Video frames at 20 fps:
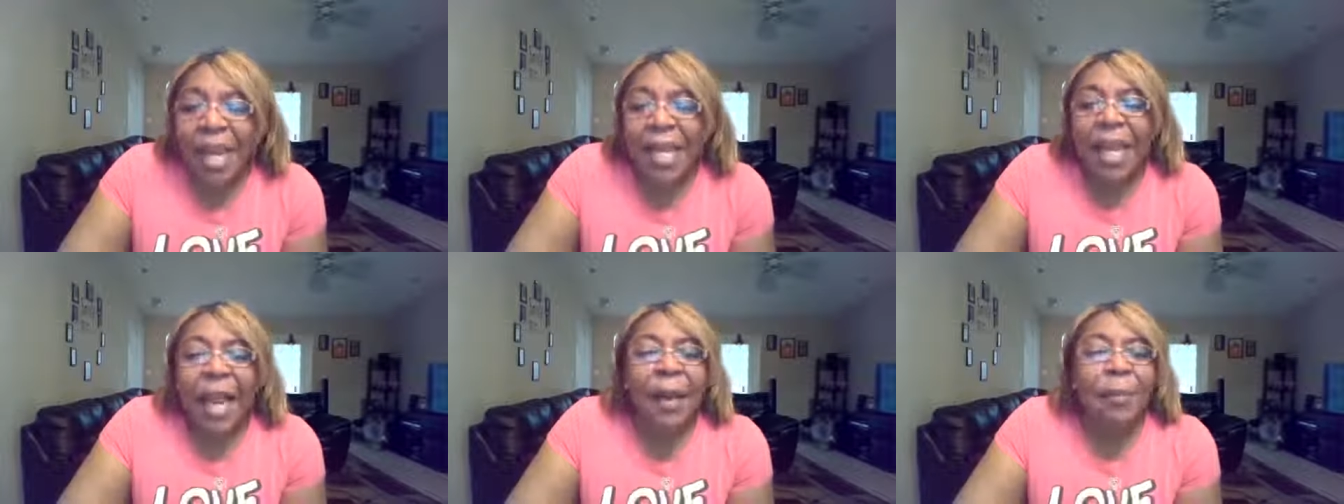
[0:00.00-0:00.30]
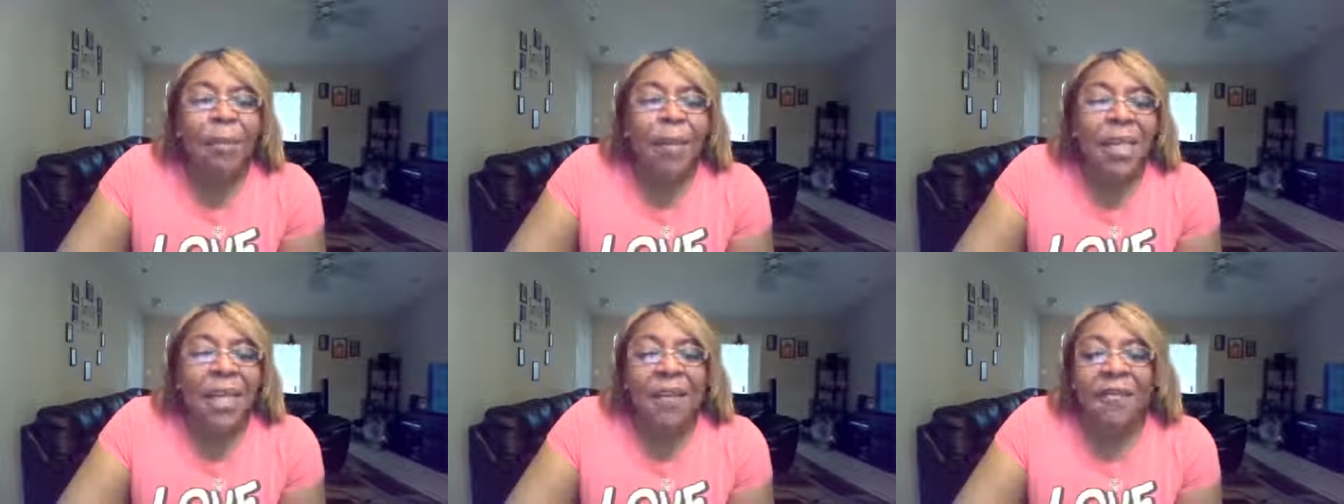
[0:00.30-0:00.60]
And
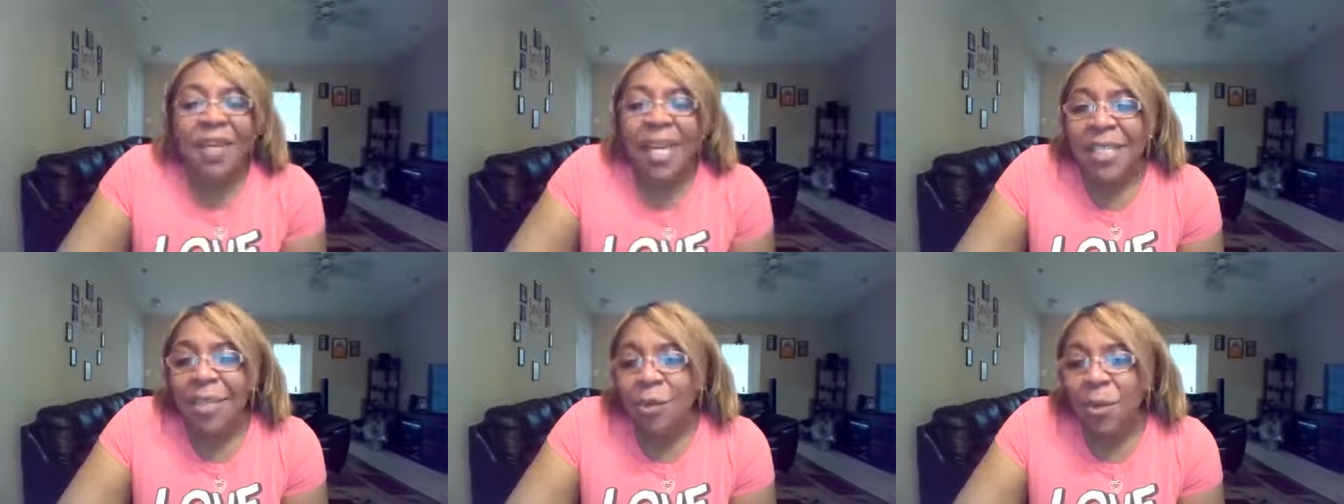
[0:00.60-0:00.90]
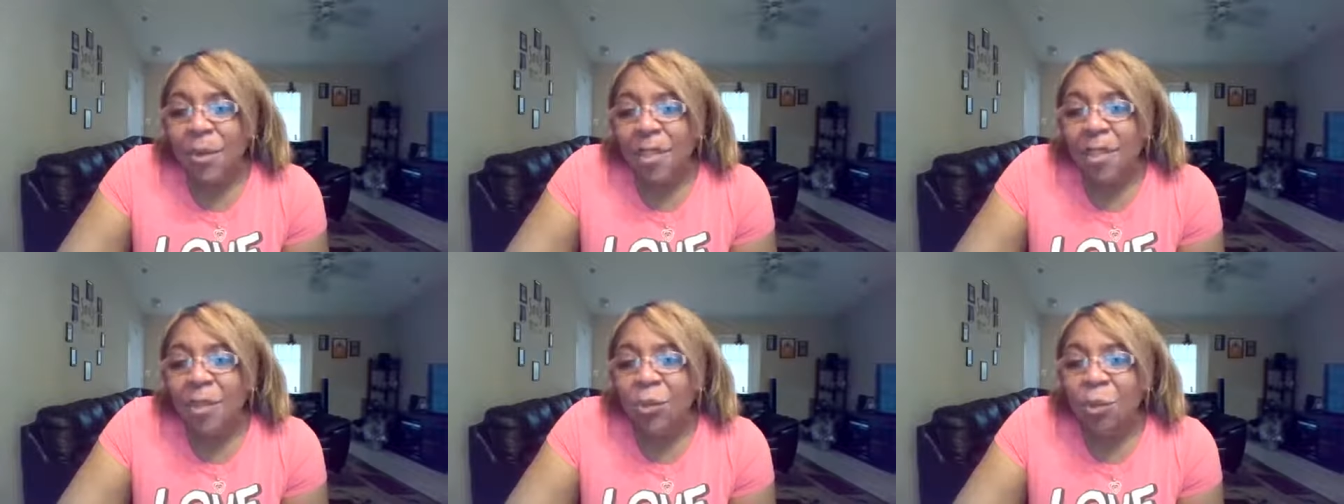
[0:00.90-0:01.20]
I believe
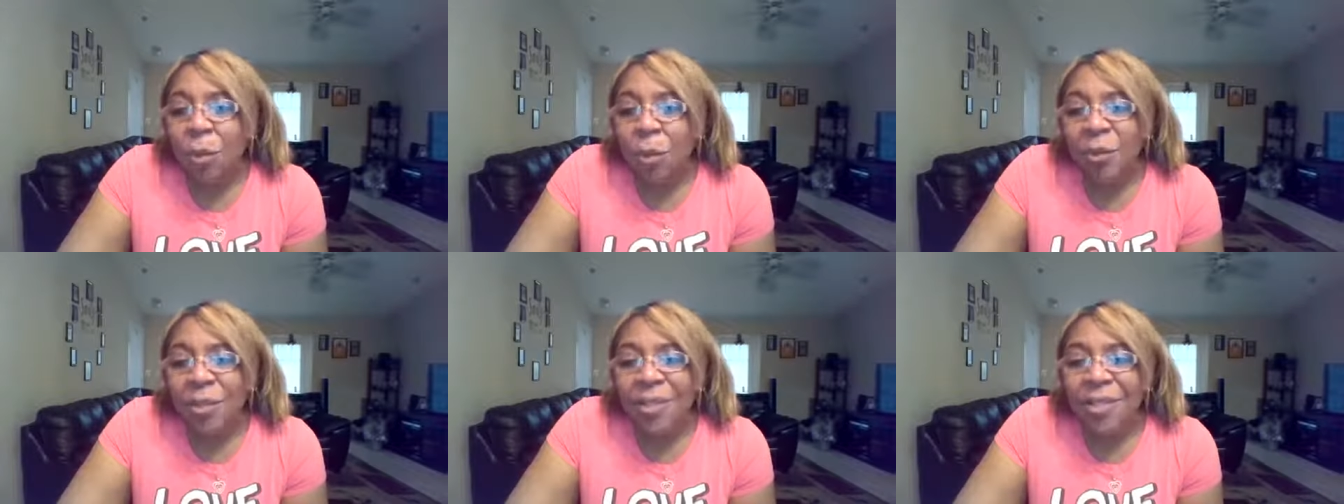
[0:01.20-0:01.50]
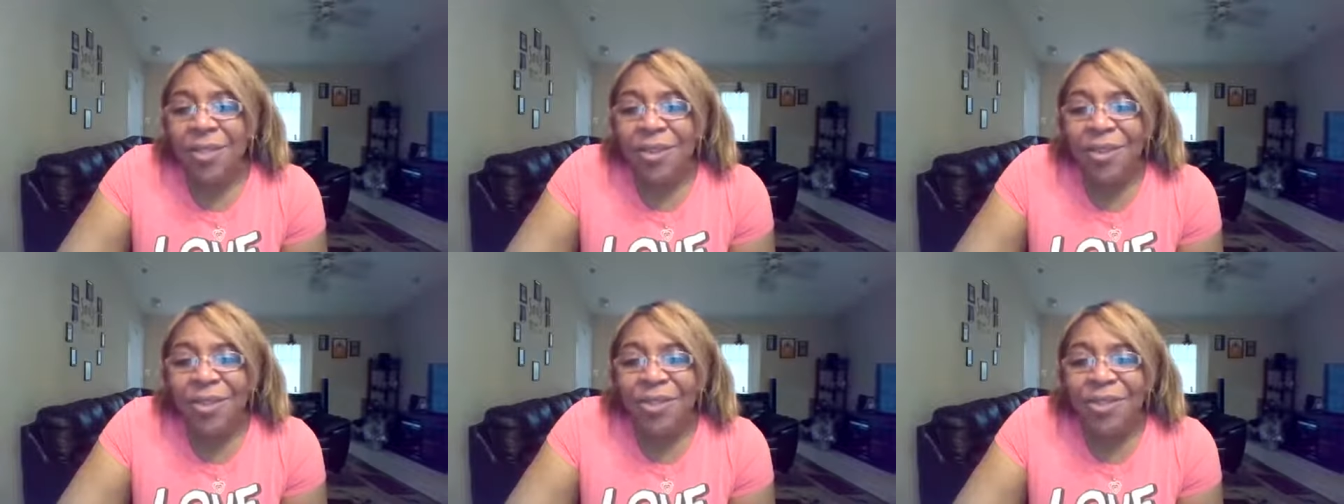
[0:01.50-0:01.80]
that's what this
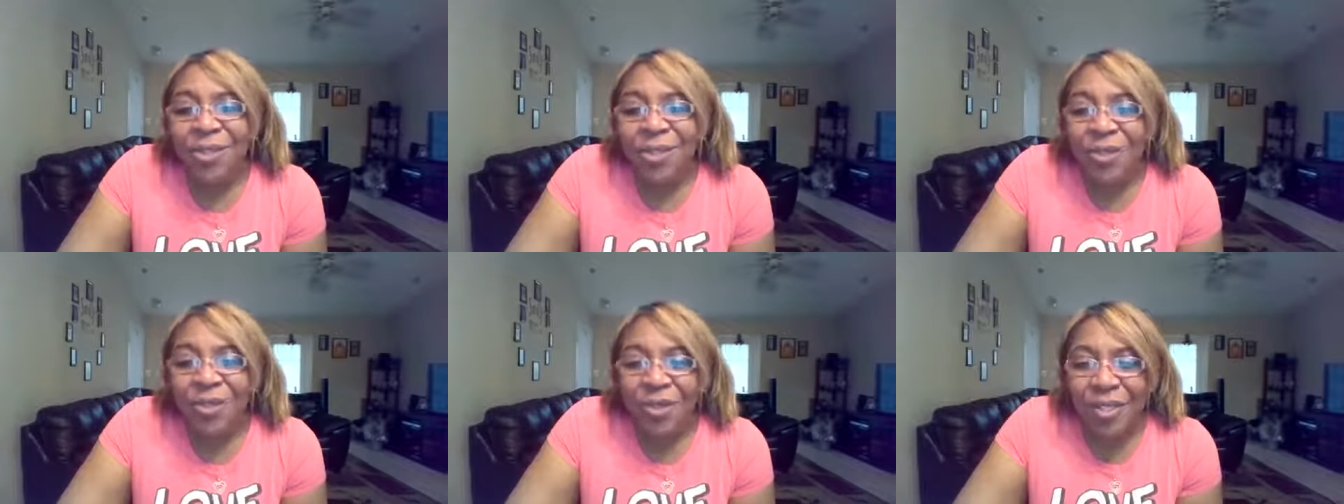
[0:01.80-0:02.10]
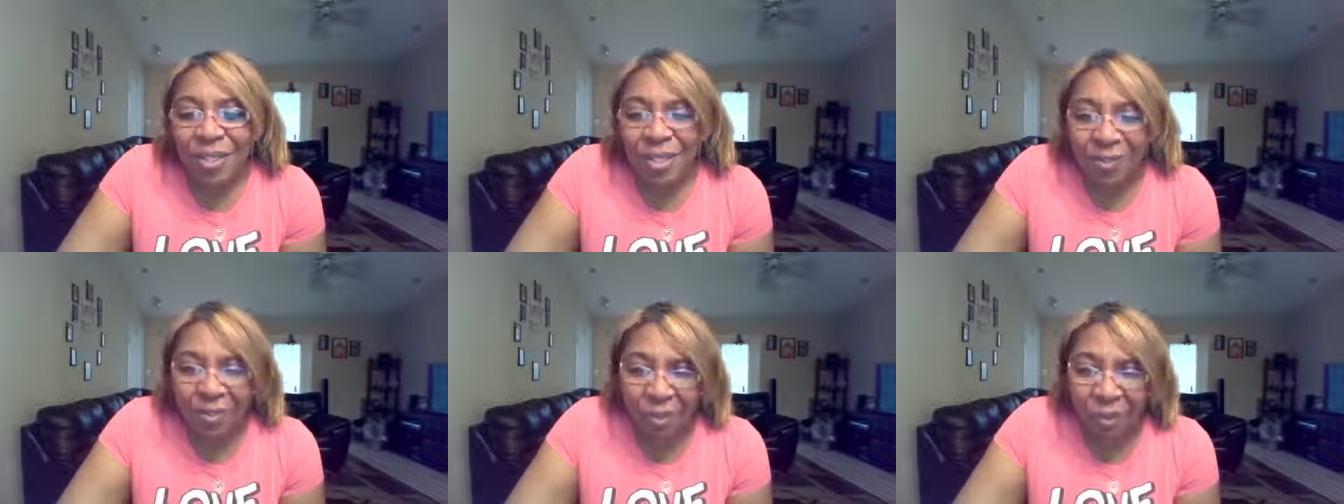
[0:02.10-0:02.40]
word is going to do
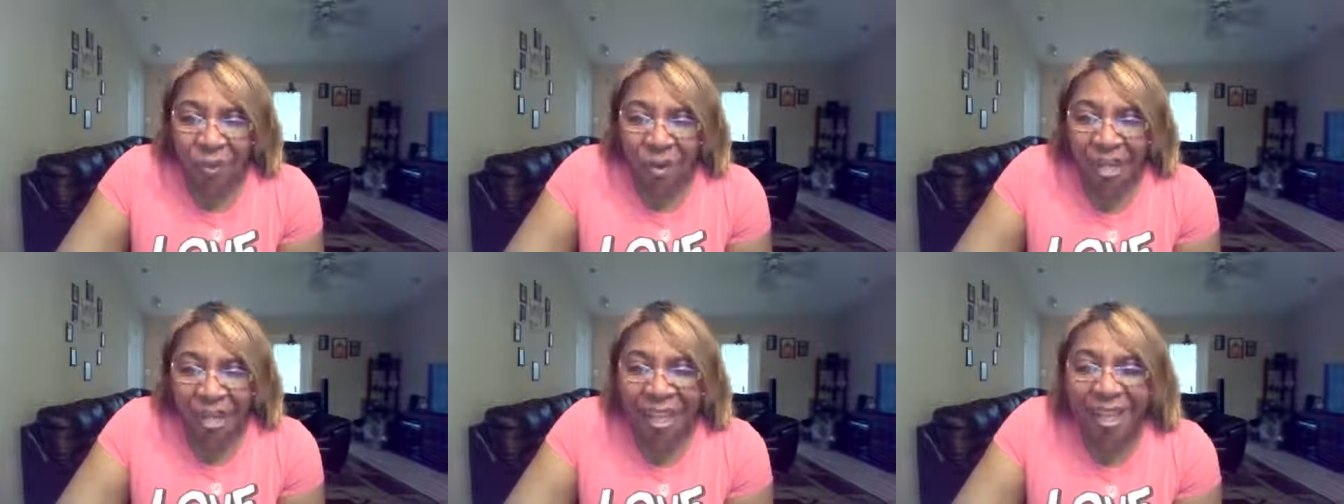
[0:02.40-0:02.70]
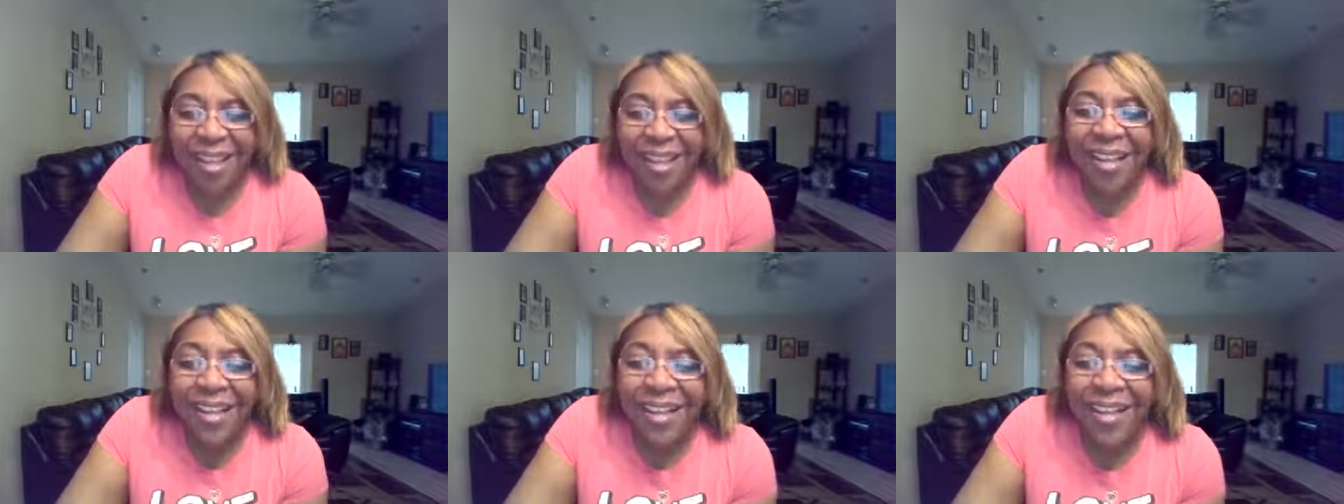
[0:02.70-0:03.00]
this
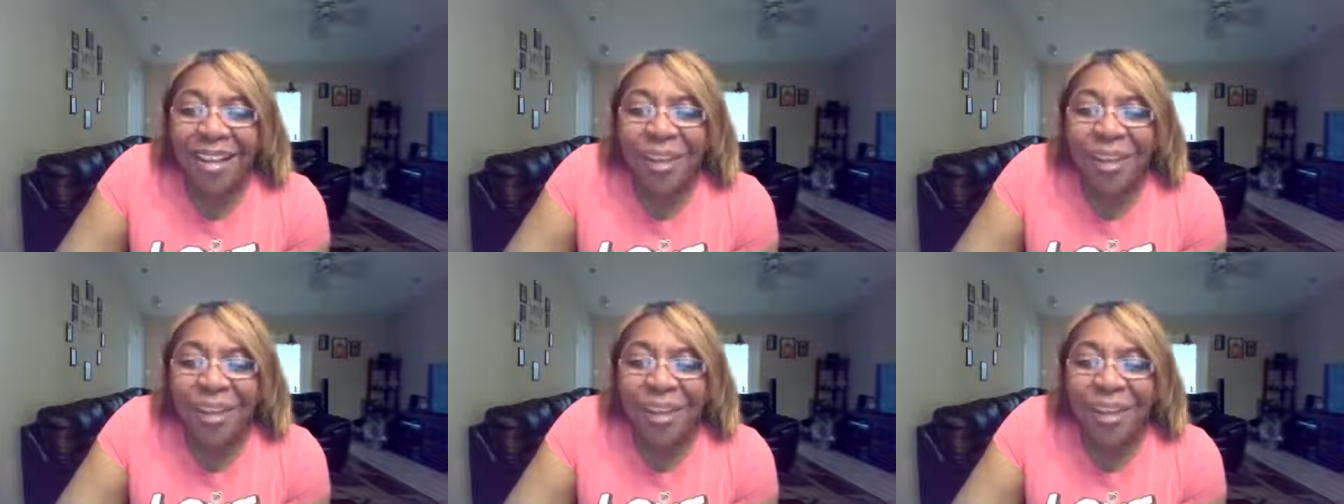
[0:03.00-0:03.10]
morning.